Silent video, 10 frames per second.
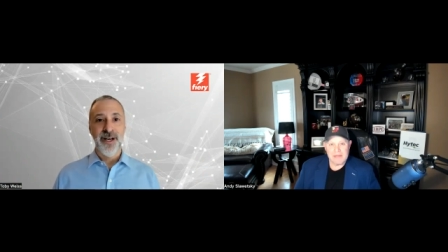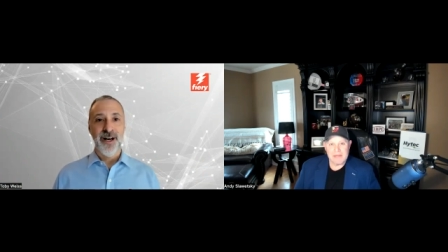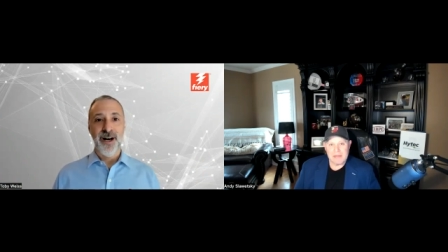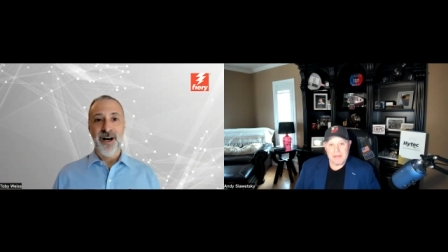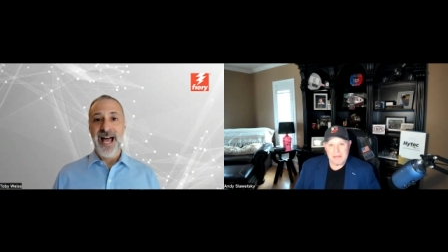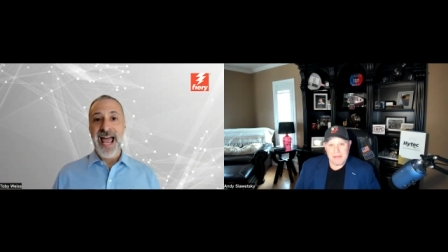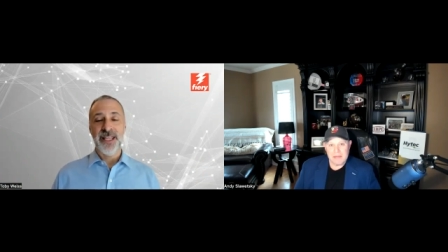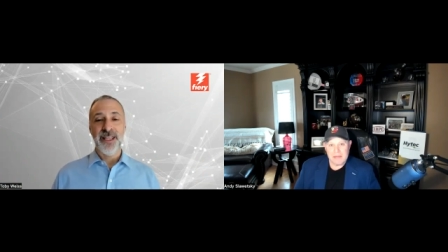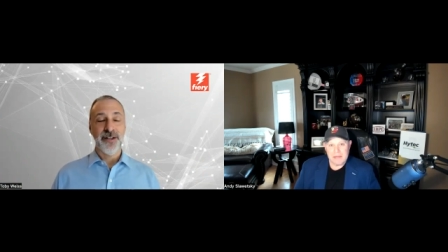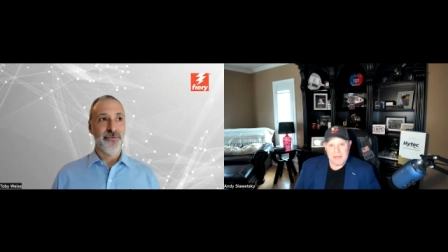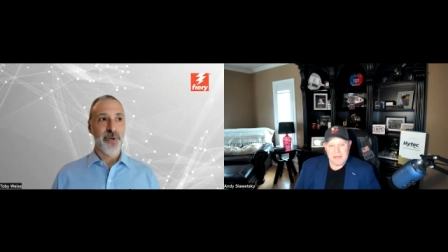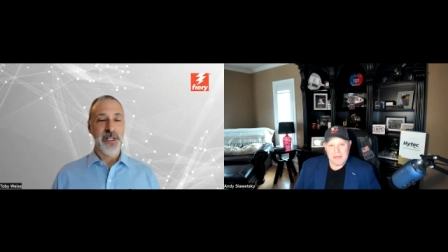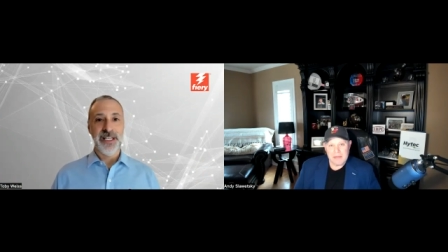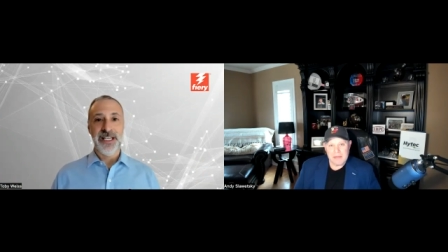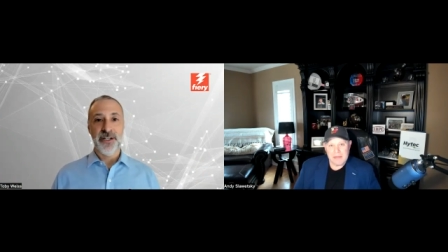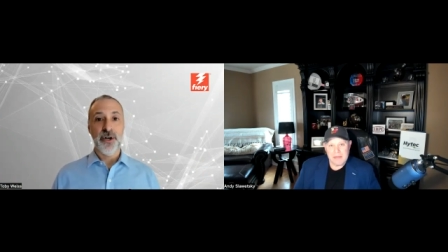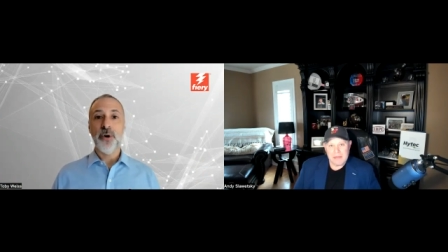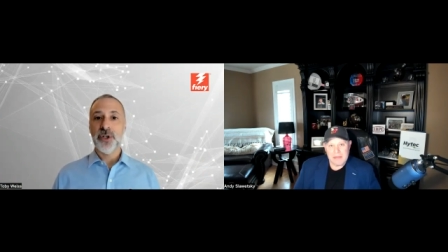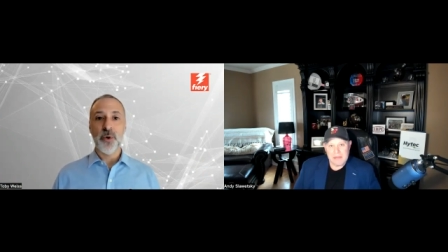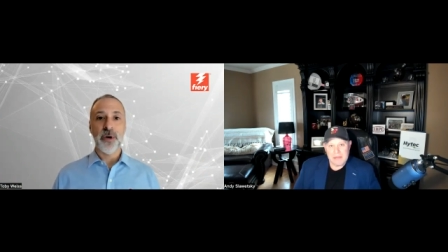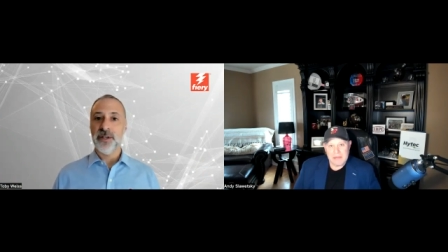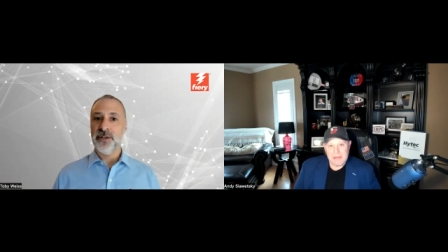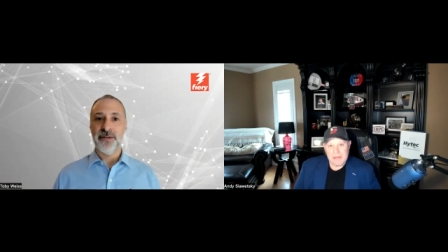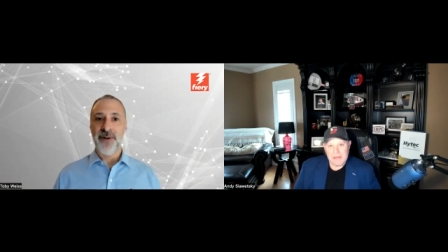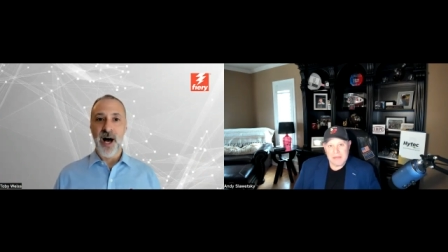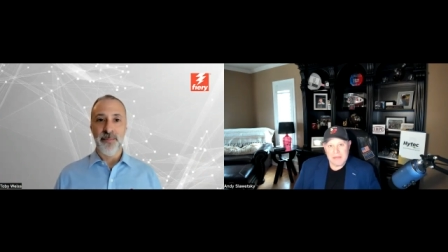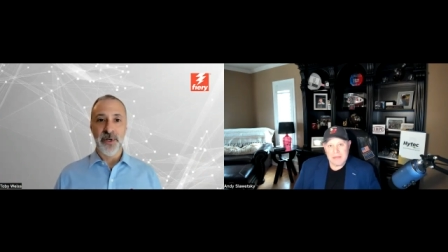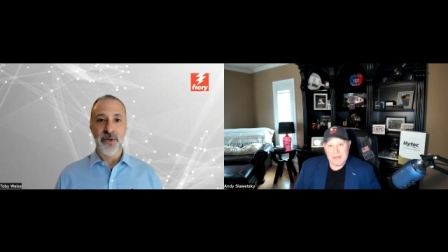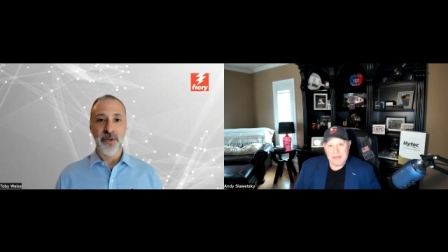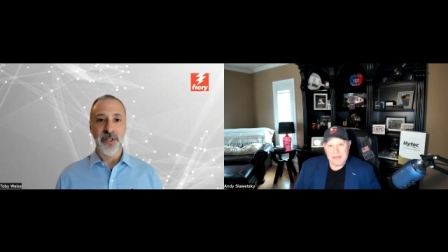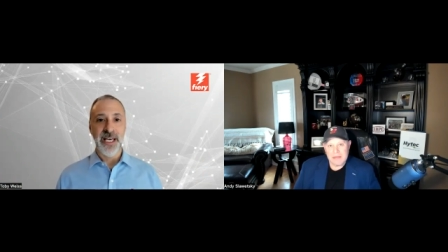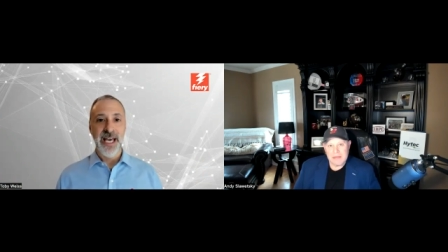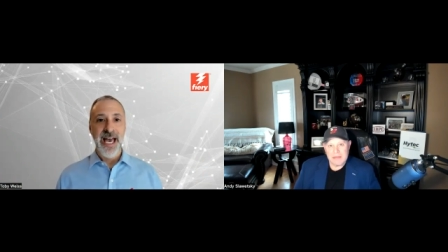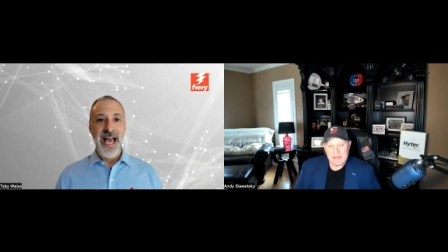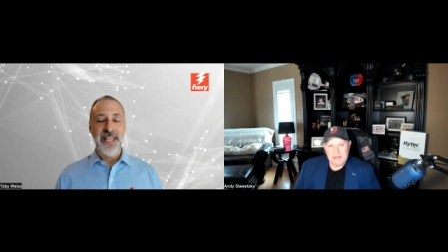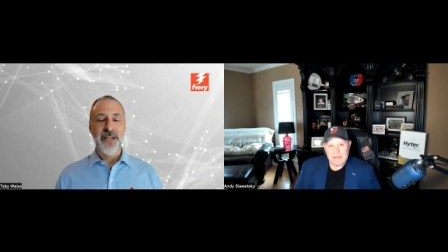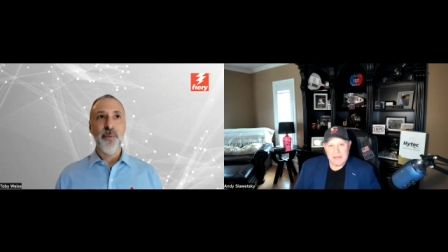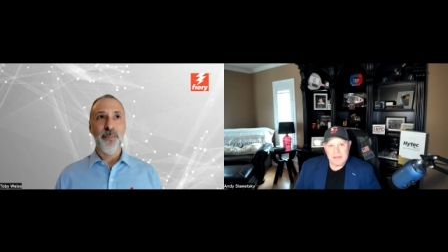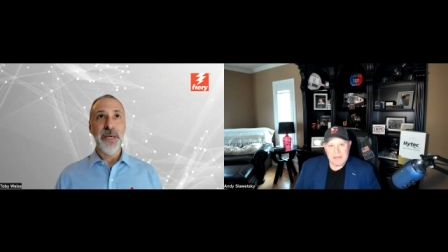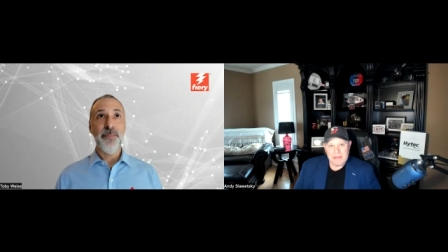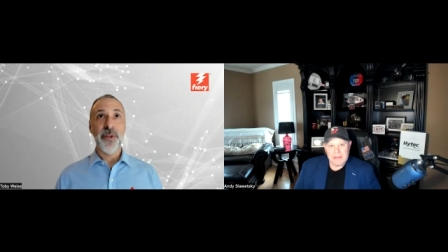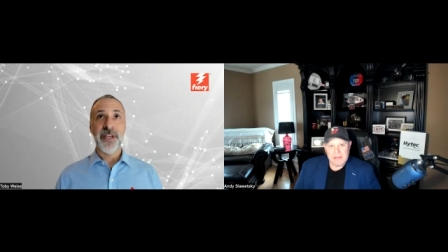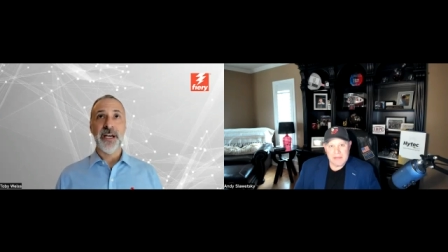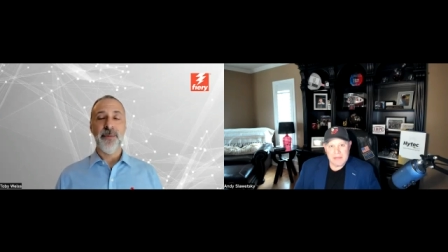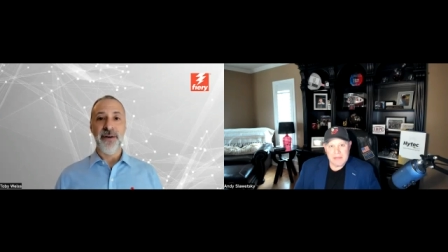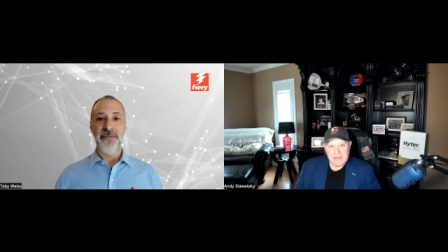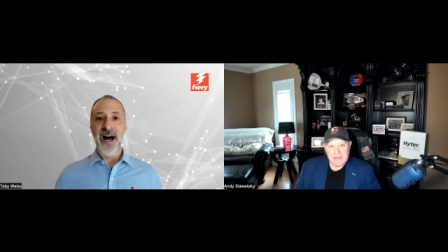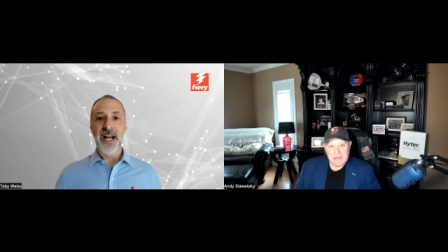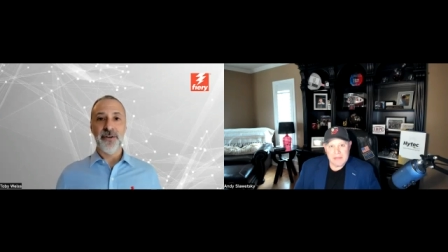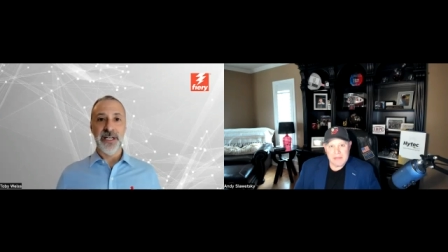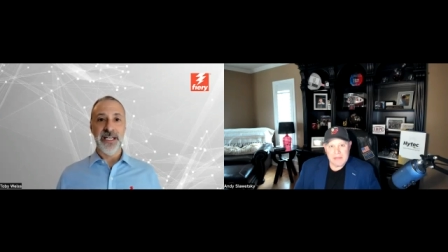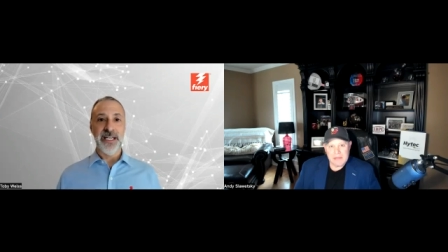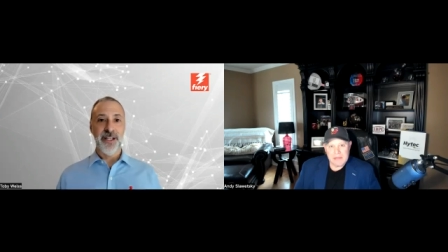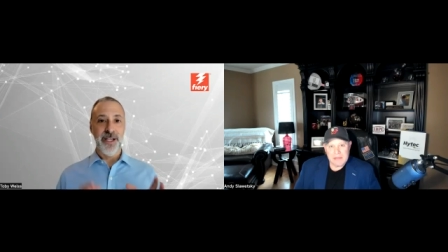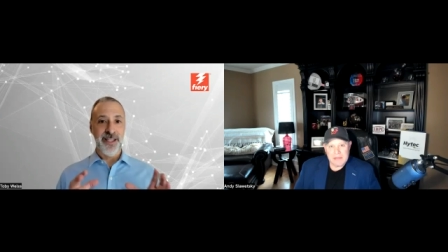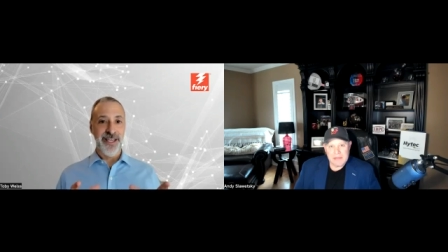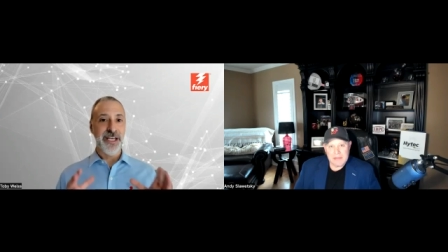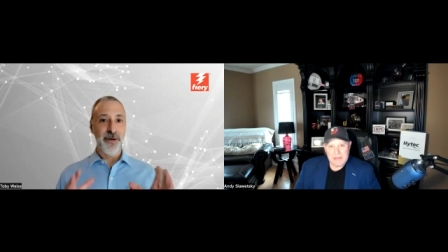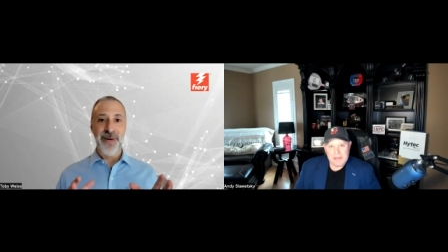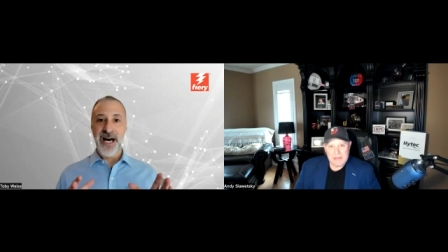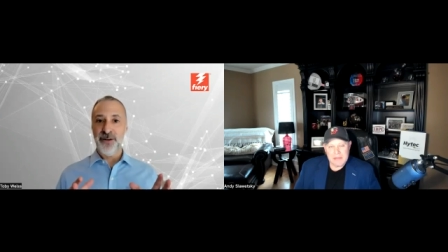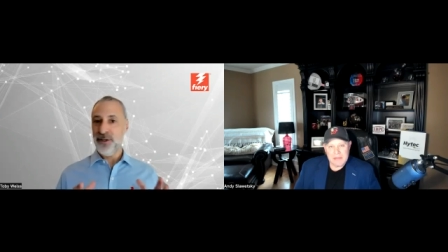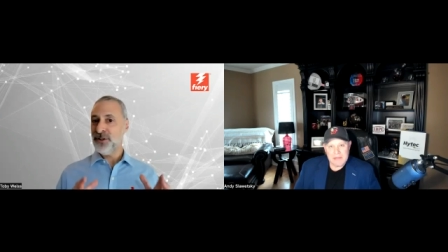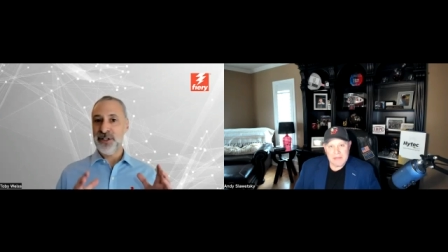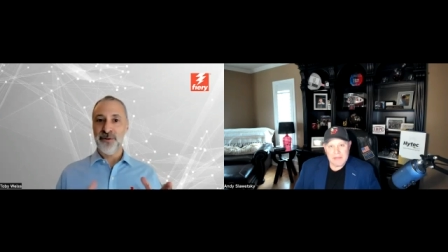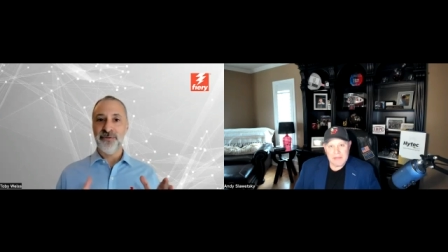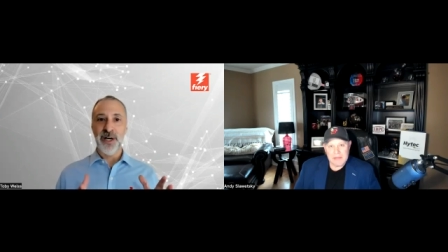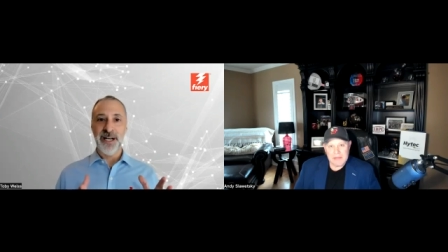and there's really no shortage of opportunity. I think when people think about Fiery, they think about the digital front